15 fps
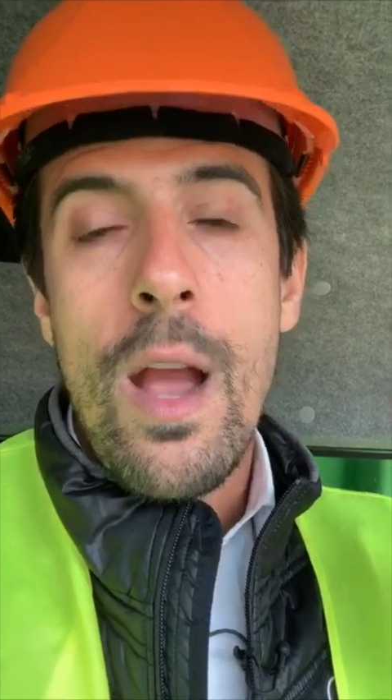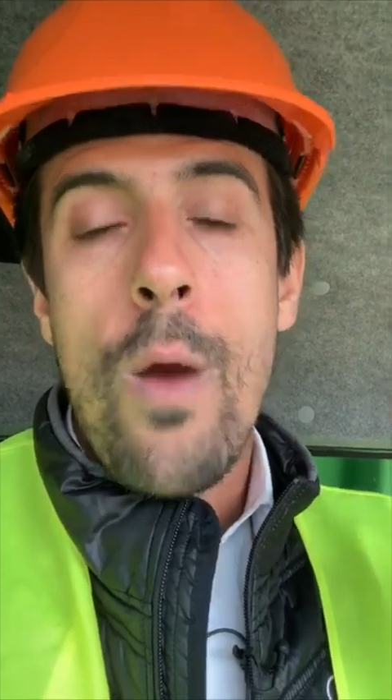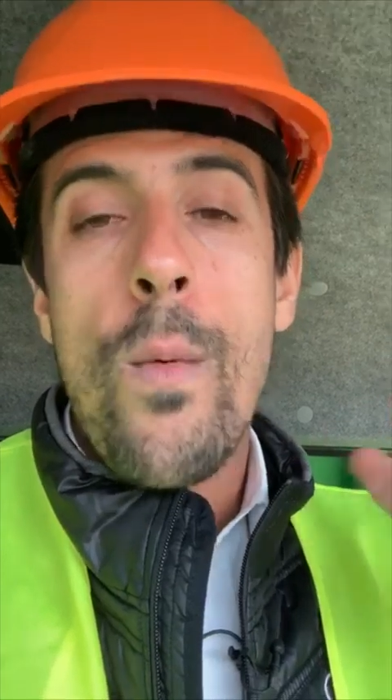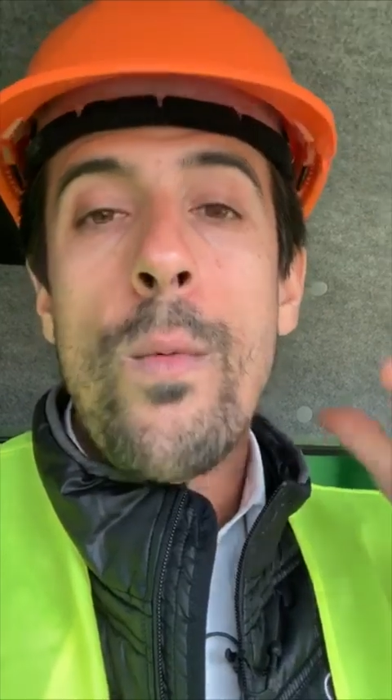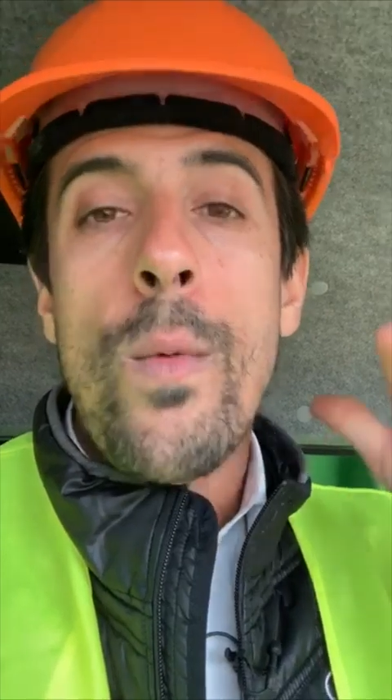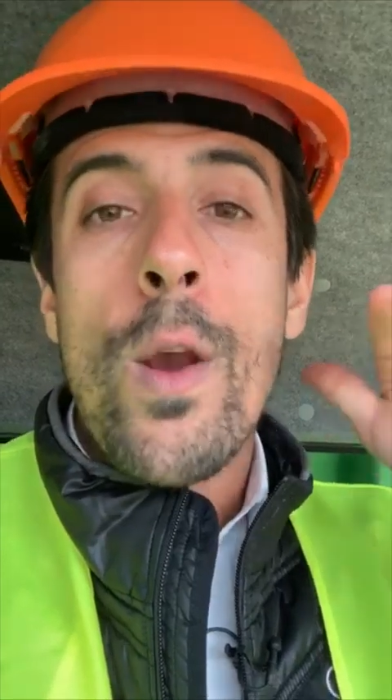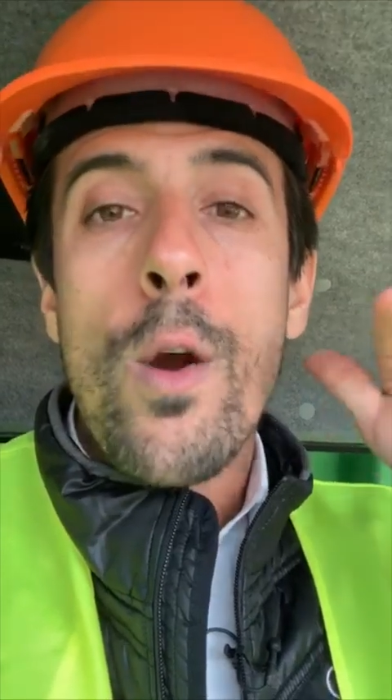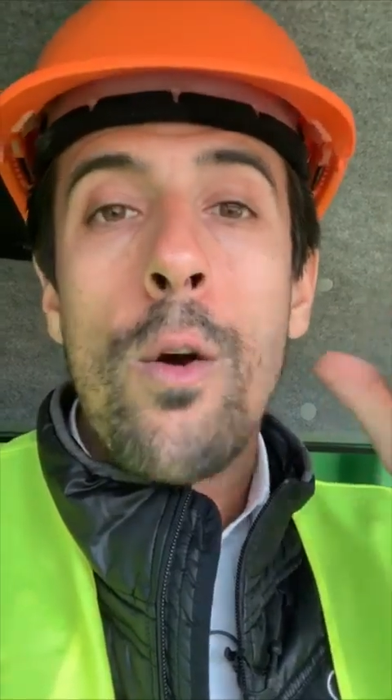
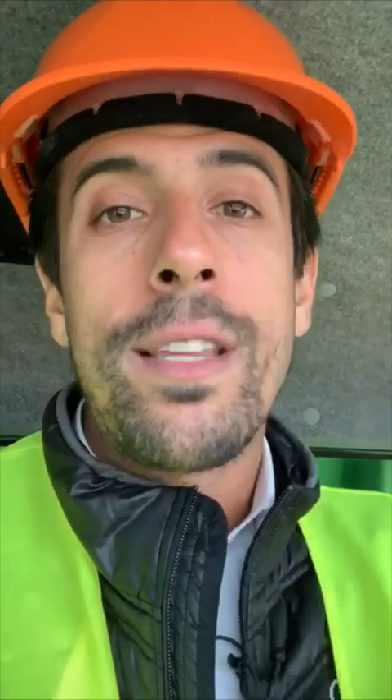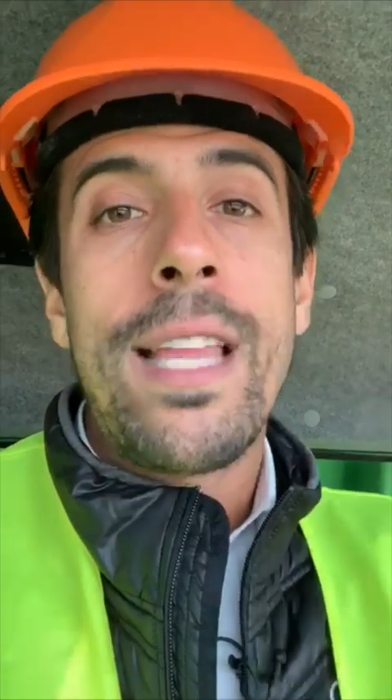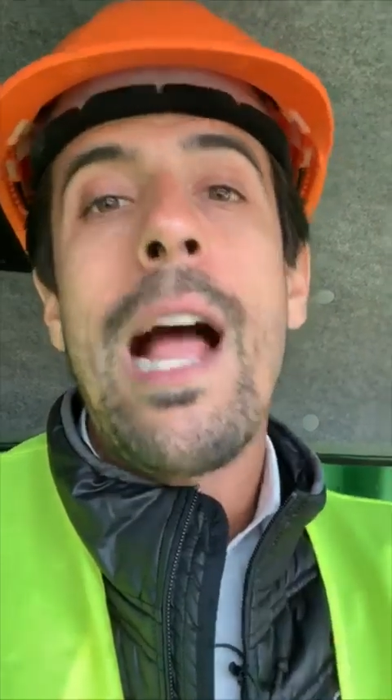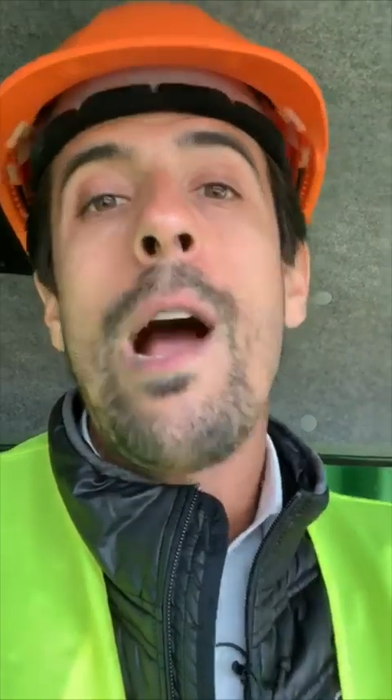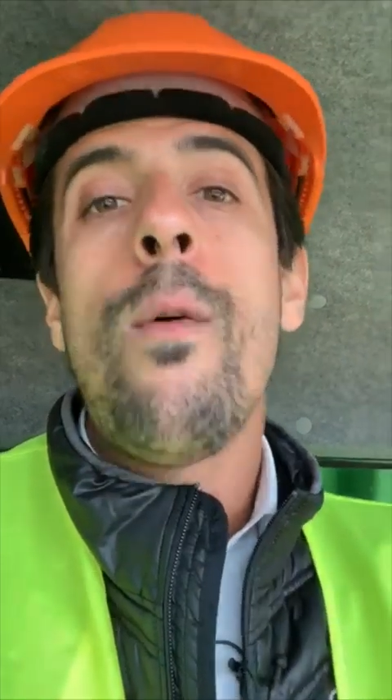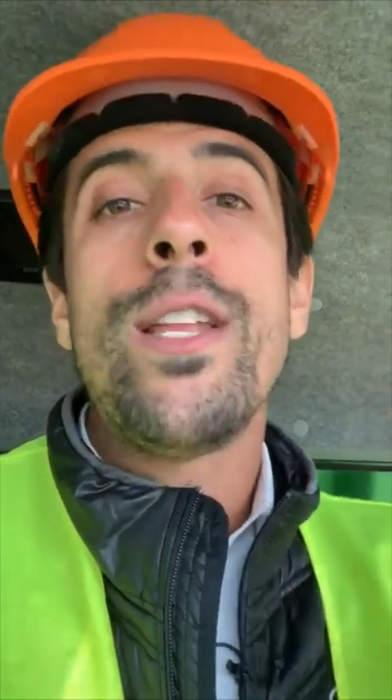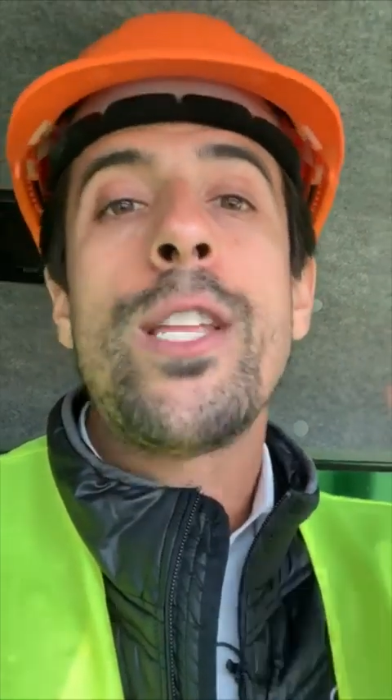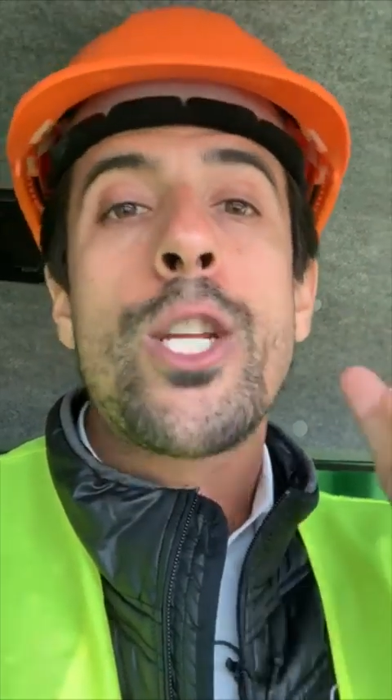when we go
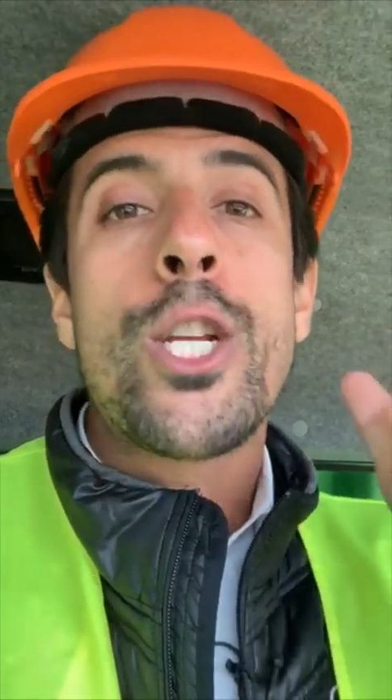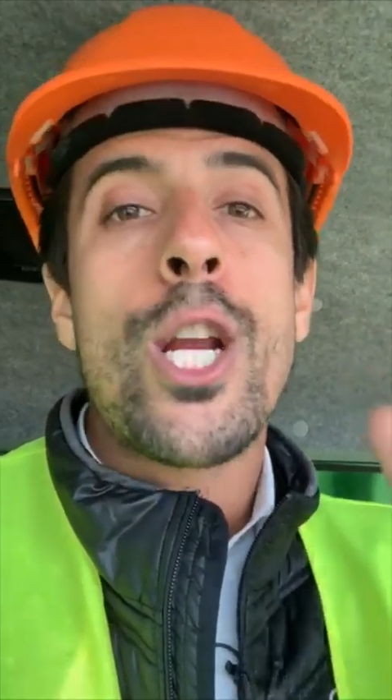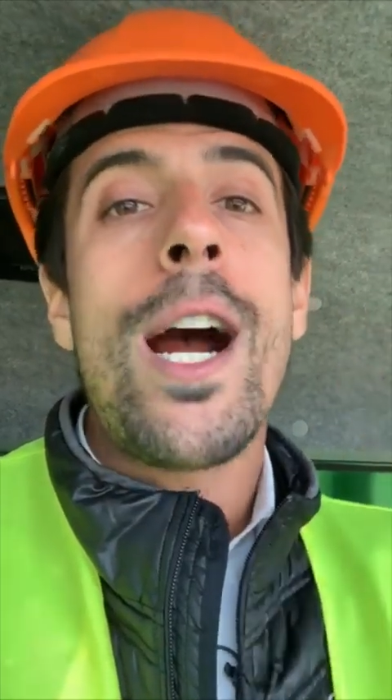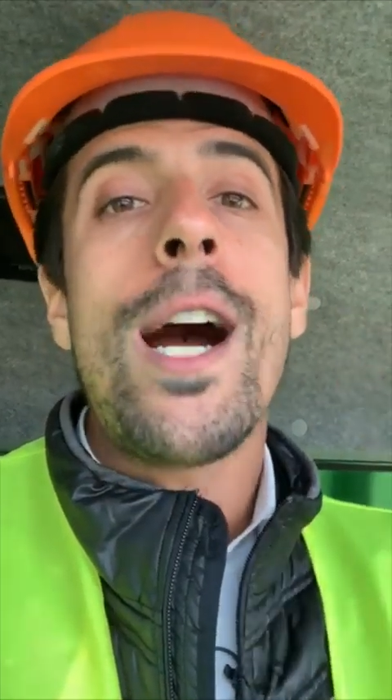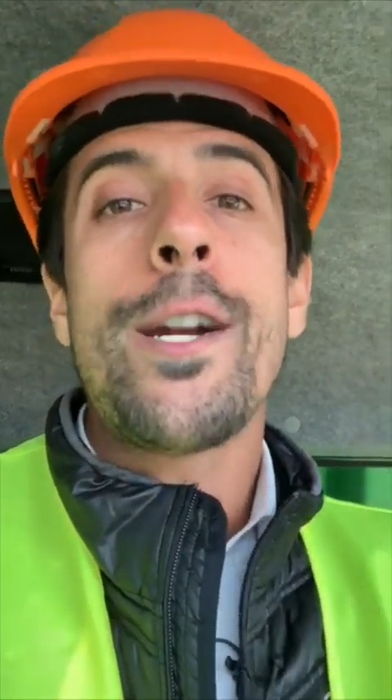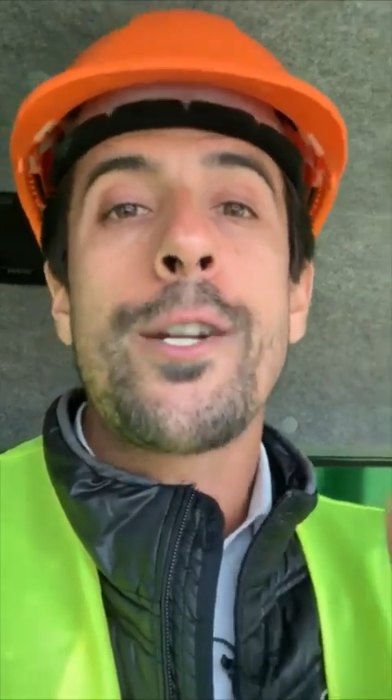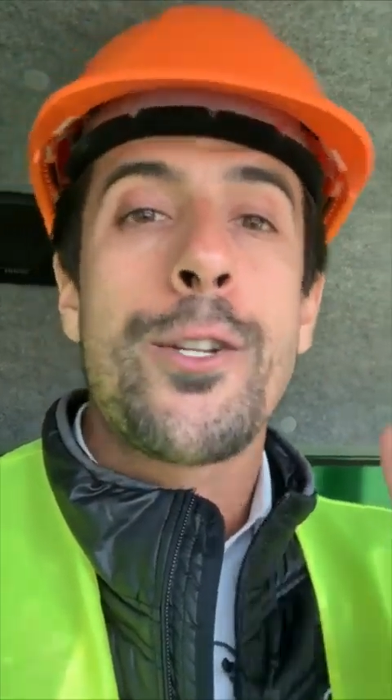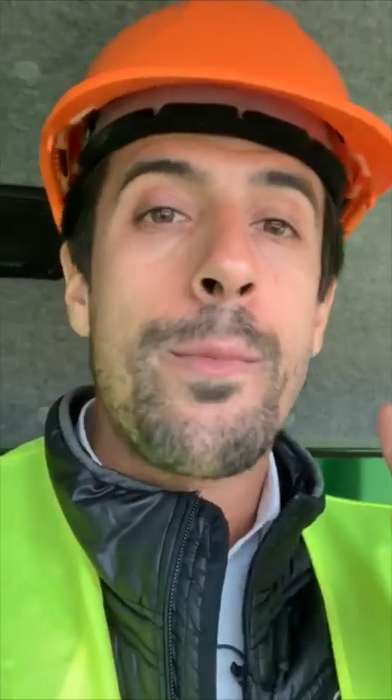down we
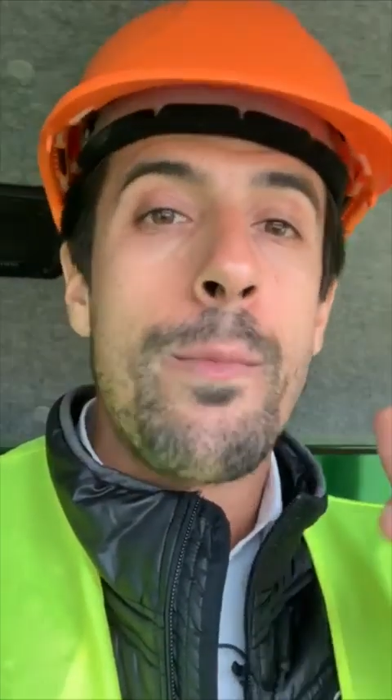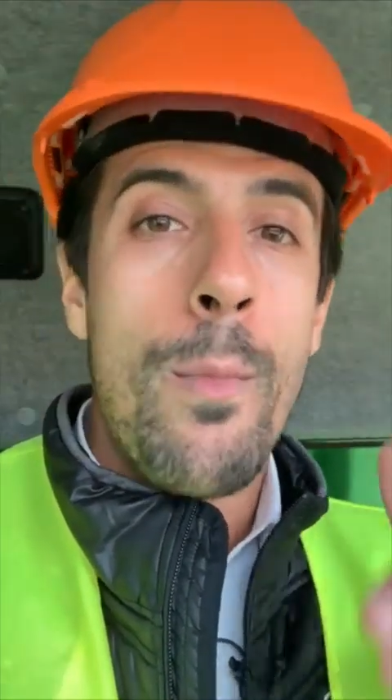charge